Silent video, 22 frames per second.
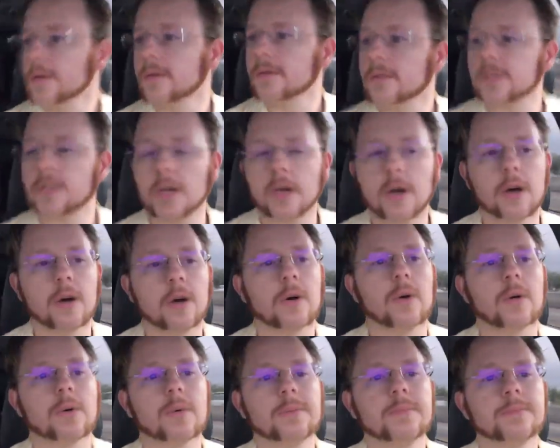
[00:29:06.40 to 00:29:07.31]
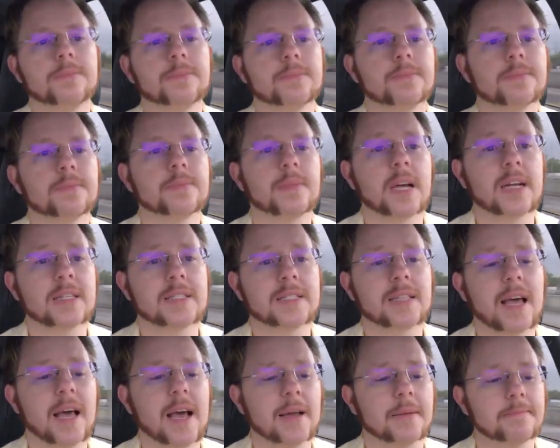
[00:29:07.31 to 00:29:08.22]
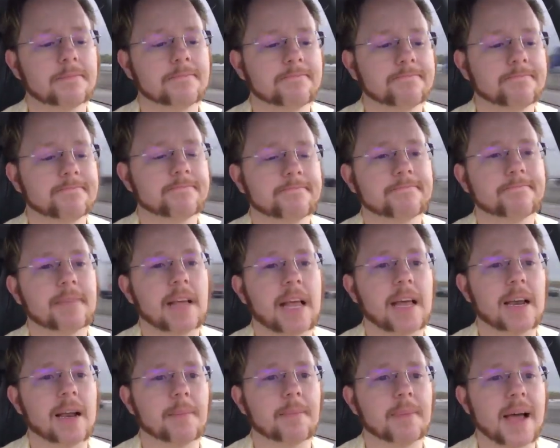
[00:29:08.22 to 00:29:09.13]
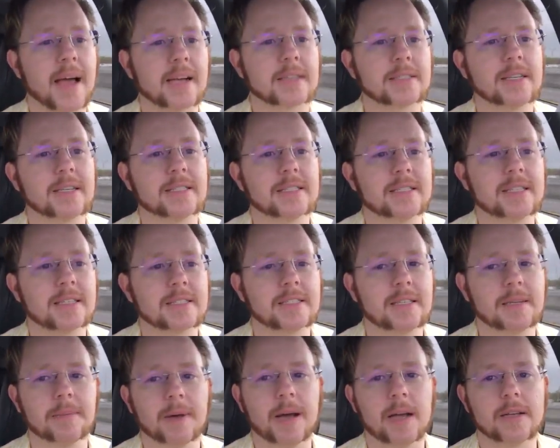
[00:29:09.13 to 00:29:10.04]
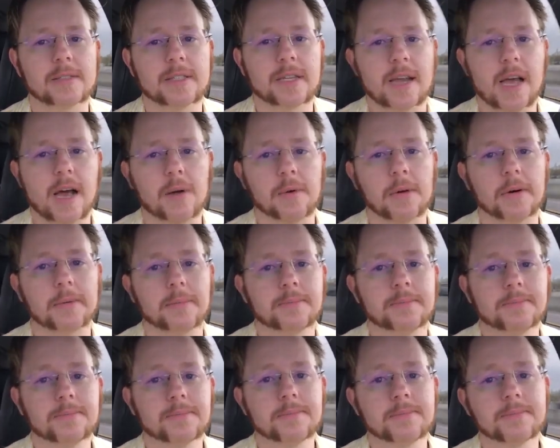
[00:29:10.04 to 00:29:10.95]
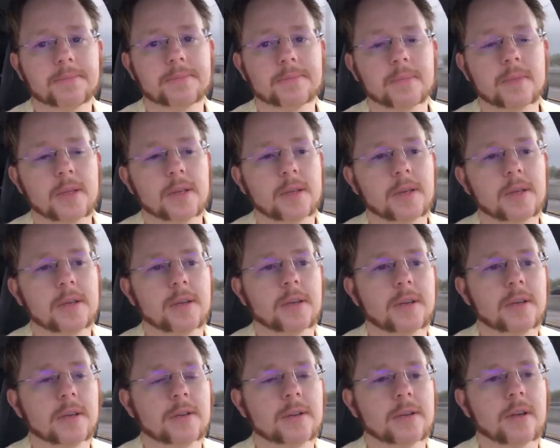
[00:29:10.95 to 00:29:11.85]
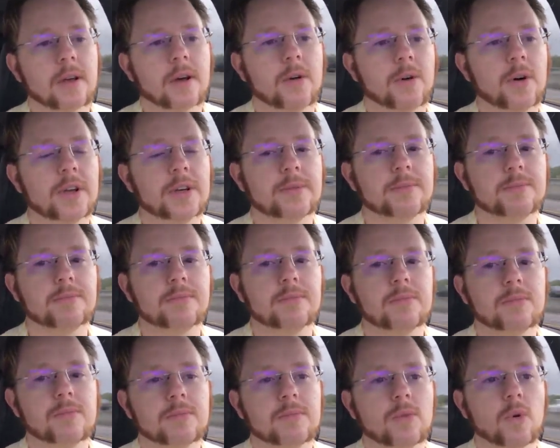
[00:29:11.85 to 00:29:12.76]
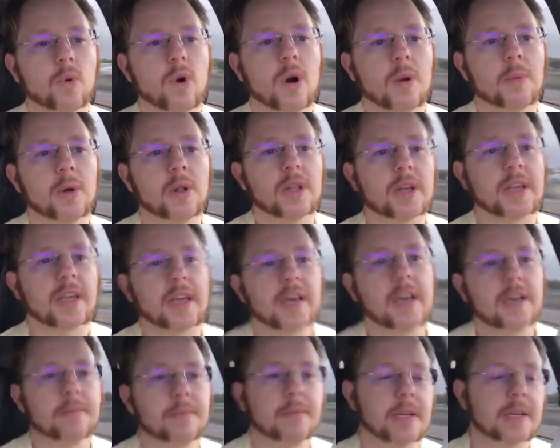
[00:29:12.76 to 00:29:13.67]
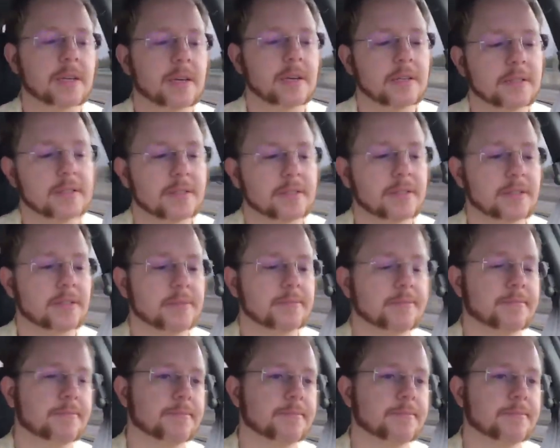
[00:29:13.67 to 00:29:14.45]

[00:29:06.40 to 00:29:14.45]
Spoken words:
So that's that. And I'm back to 60 miles an hour. Going normal again because,